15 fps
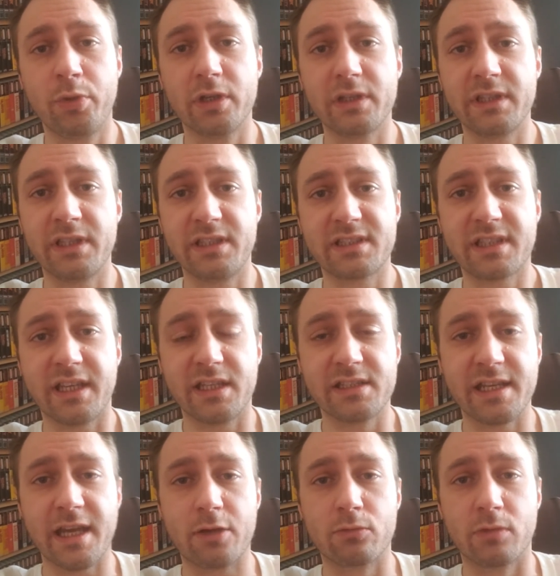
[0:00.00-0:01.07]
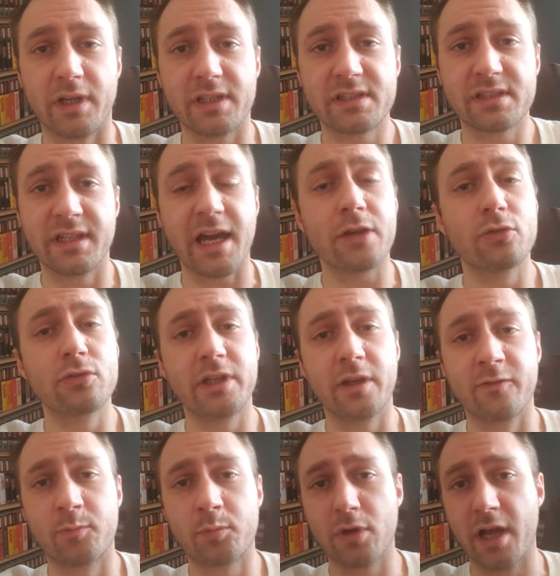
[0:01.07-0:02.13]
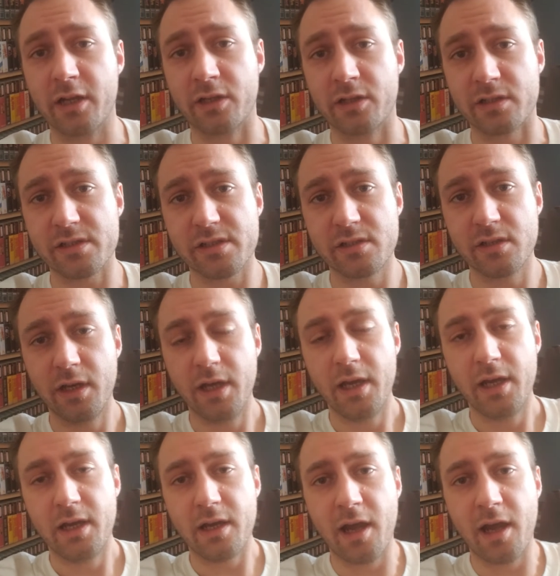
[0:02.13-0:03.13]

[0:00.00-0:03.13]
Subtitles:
you put these kids at risk, not only of predators,